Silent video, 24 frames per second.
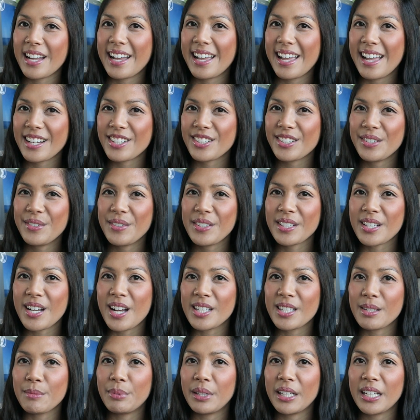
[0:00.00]
I actually was
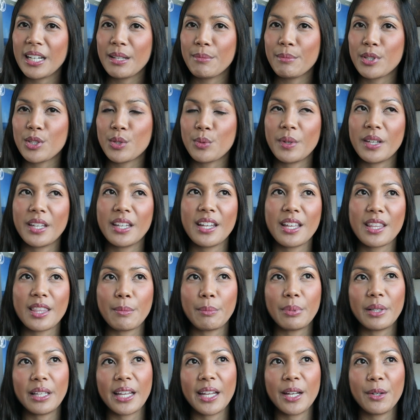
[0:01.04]
contemplating between the
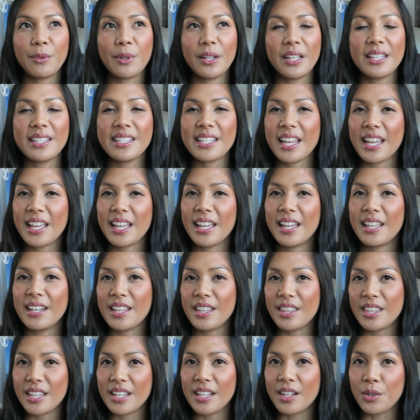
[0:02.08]
plain ones
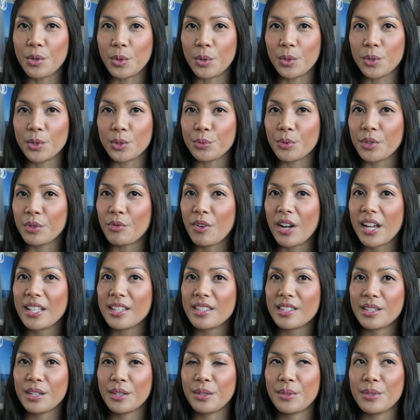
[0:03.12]
and the gold with
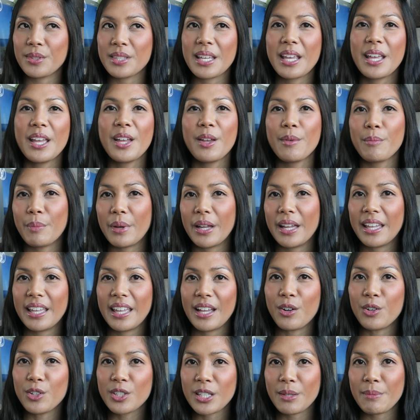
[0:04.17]
rhinestones, but
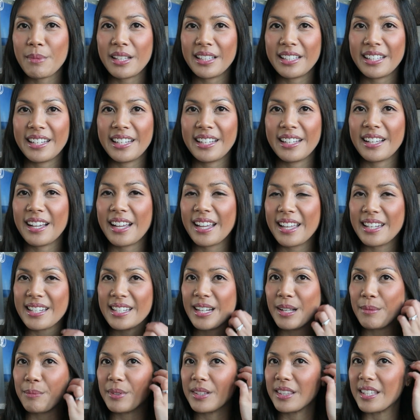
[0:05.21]
ultimately I
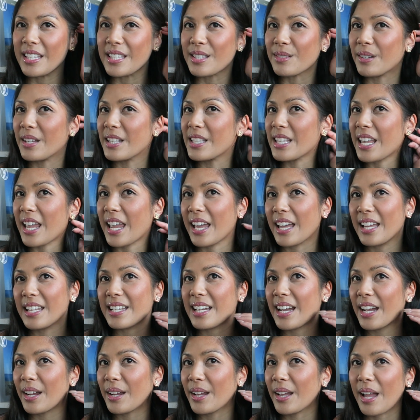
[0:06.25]
ended up with these ones, and
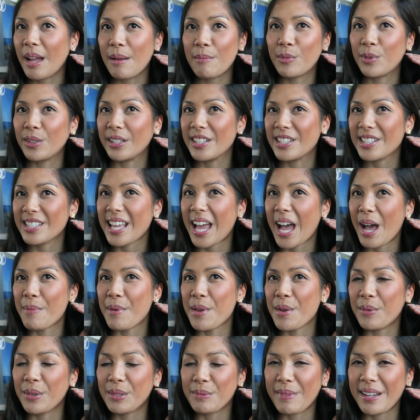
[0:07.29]
I am really just
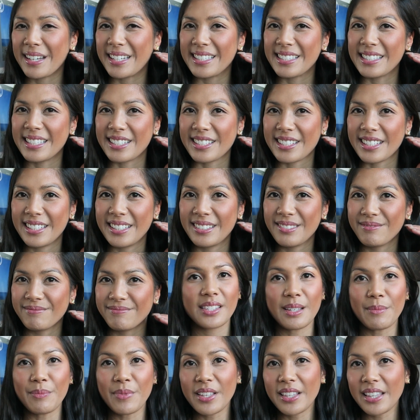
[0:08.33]
happy with my decision.
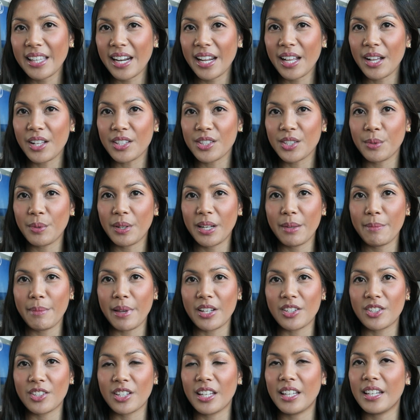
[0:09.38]
Something that I also want to
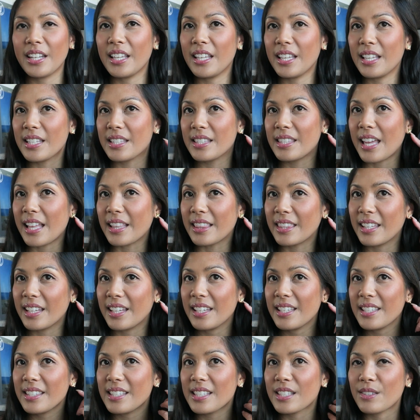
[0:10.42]
mention is that
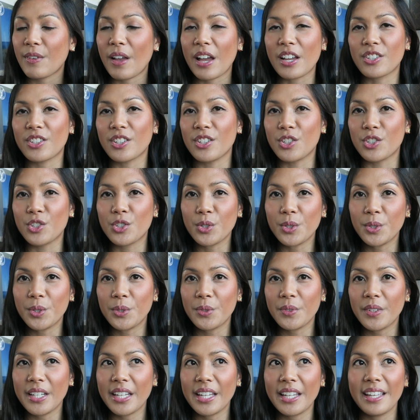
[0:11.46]
this is fashion
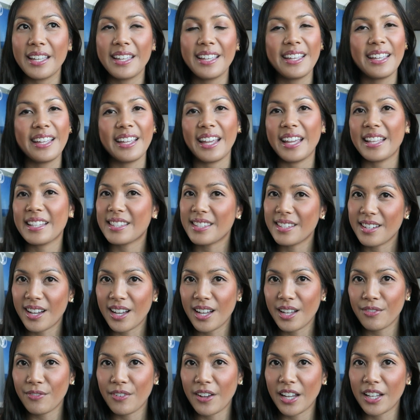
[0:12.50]
jewelry. It's
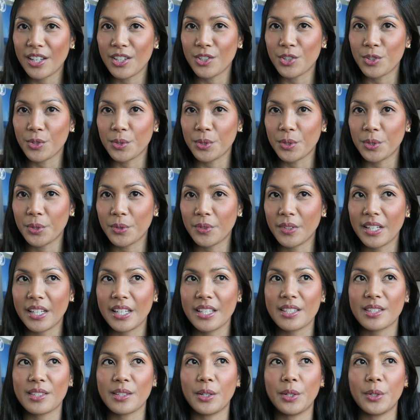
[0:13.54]
not fine
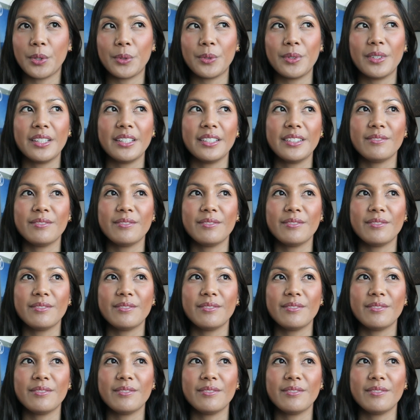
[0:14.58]
jewelry, so